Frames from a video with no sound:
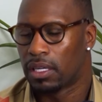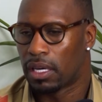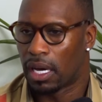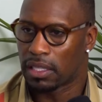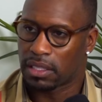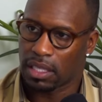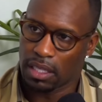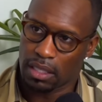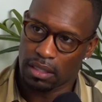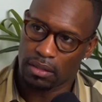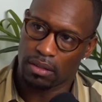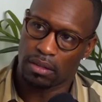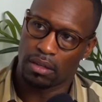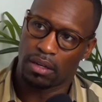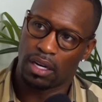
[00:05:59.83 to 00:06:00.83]
I think,
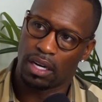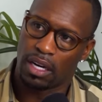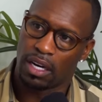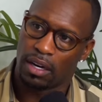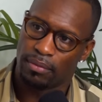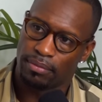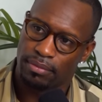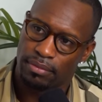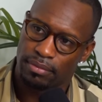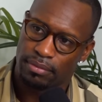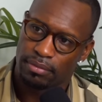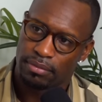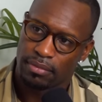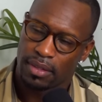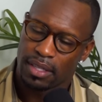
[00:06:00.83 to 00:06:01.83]
I've
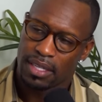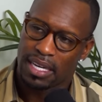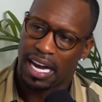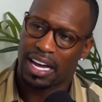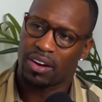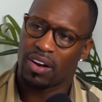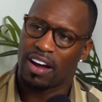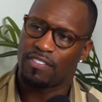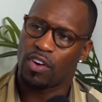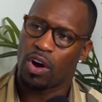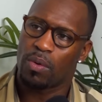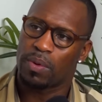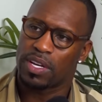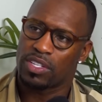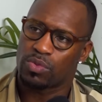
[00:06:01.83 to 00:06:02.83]

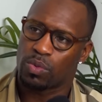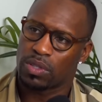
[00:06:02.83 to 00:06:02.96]
always